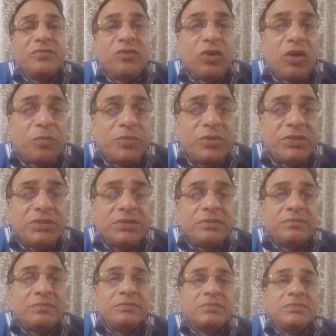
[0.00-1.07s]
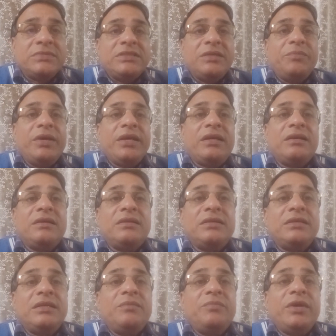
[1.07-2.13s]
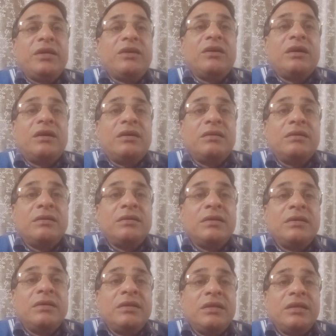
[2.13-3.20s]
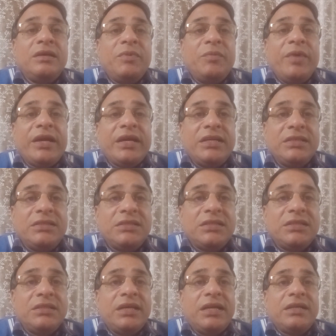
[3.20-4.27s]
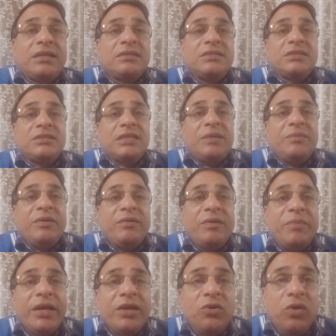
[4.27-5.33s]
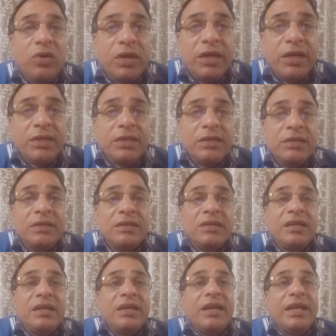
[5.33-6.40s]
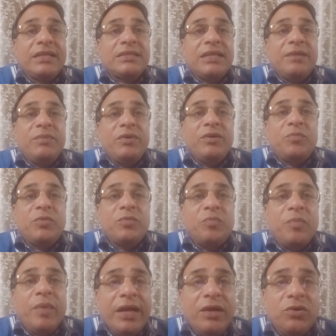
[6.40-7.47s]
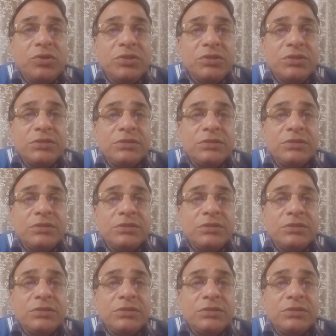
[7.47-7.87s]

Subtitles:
crops. You make you make you may make a decision that this time you will make coconut, next time you will put mangoes,